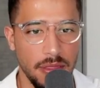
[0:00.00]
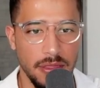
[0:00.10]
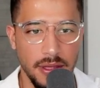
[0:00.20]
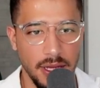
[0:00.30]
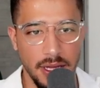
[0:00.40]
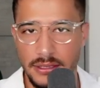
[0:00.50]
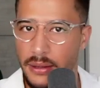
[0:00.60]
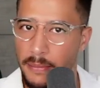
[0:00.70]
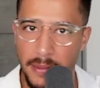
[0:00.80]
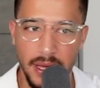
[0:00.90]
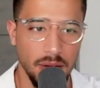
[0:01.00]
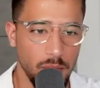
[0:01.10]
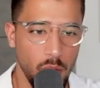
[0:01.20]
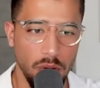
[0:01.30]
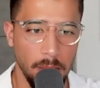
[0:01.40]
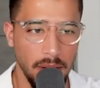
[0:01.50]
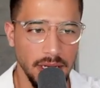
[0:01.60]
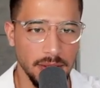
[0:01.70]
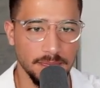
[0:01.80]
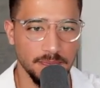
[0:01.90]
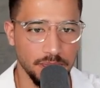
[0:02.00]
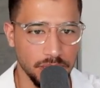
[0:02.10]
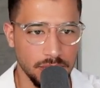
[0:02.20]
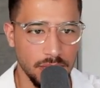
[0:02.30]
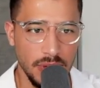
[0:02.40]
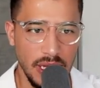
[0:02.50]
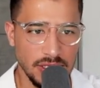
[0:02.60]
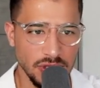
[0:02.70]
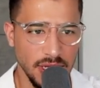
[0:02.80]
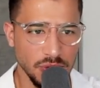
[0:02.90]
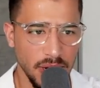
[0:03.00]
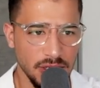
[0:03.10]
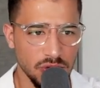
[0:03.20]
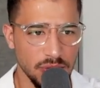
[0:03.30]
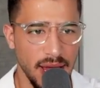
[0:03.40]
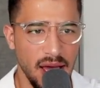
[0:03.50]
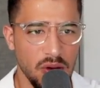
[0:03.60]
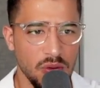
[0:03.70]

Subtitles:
and make more money. So that's what I do. Now,